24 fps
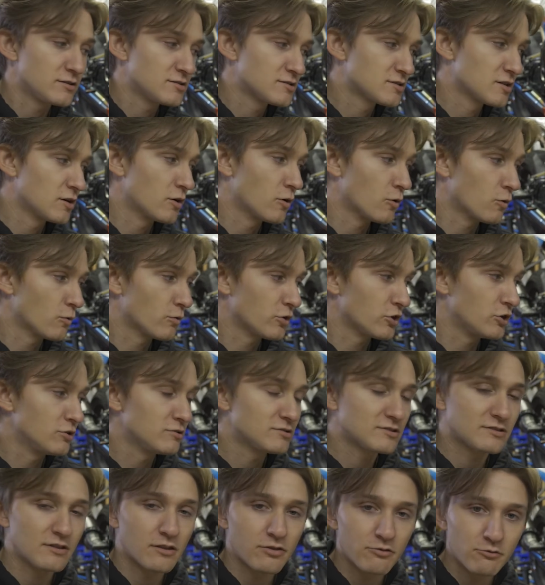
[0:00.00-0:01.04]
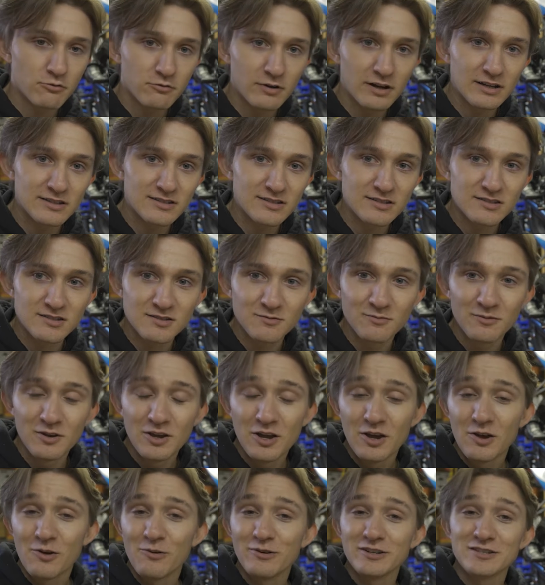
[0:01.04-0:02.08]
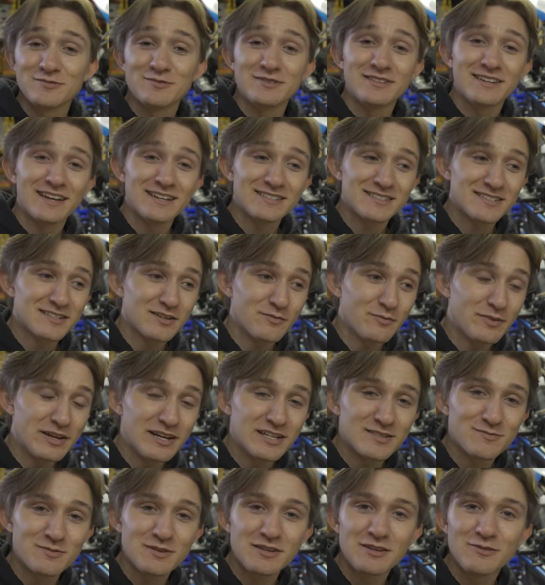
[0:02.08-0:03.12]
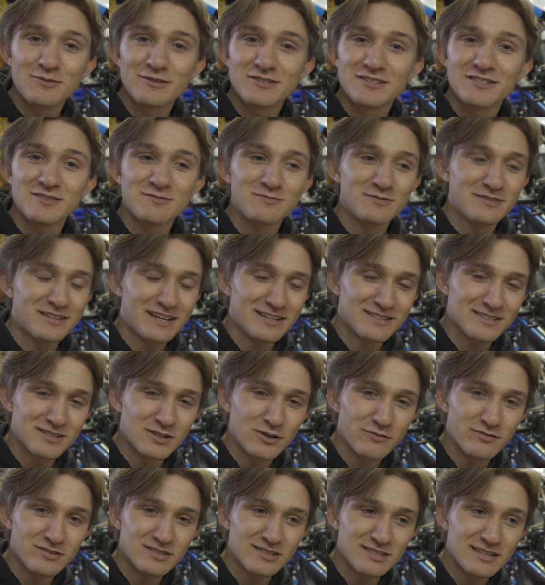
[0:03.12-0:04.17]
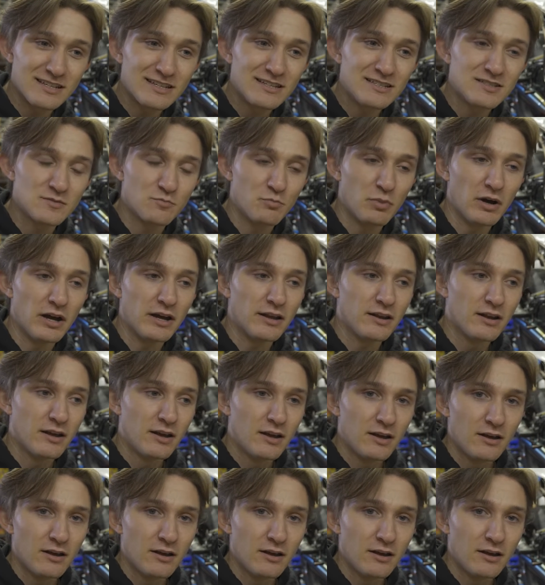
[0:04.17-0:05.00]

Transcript: So using the through rod system, which has been tested in BSB, which has been tested overseas, but